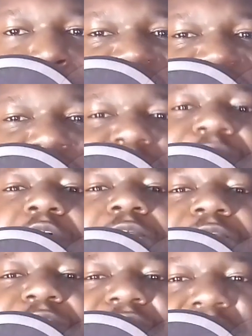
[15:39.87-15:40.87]
be for
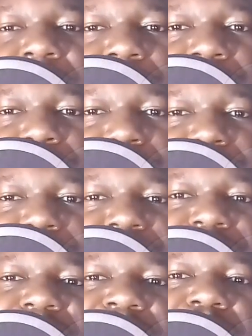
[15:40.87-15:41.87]

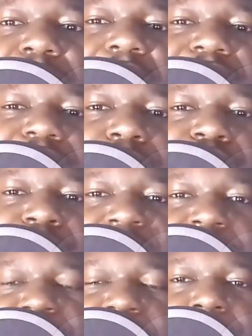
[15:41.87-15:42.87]
functions if you have your
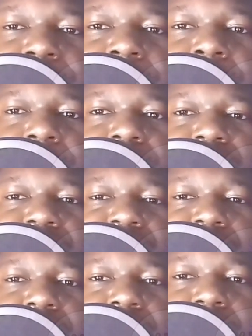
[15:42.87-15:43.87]
driver,
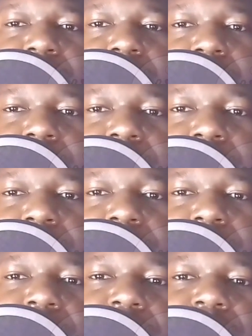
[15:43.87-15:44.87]
okay?
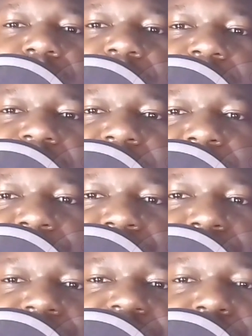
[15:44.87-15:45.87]
For
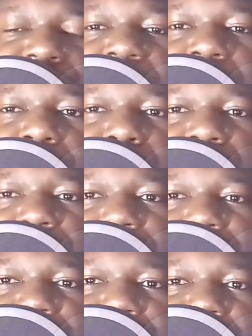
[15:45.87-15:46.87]
functions, for
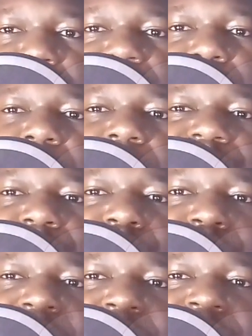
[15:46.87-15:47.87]
ceremonies, if you have
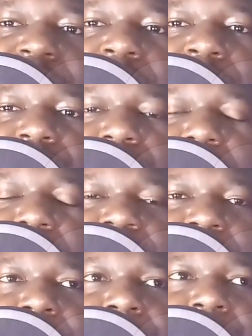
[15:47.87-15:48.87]
your driver, you
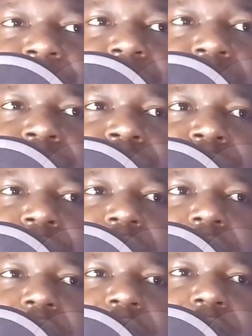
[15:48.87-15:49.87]
have
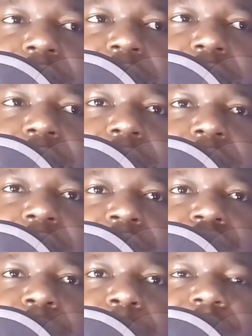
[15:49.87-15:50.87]

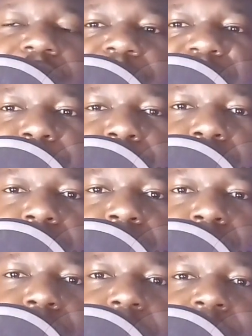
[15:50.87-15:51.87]
a group of
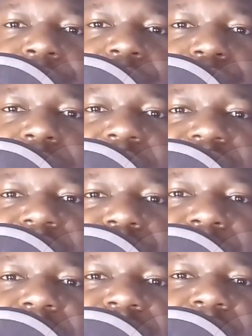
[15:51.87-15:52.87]
people, and then you have a
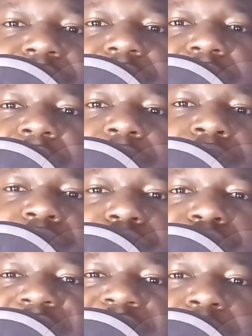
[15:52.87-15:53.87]
driver, and then they're going
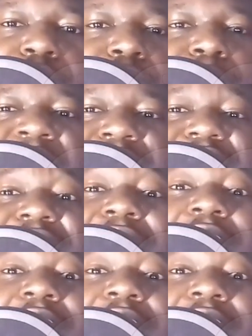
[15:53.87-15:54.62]
to drive around. But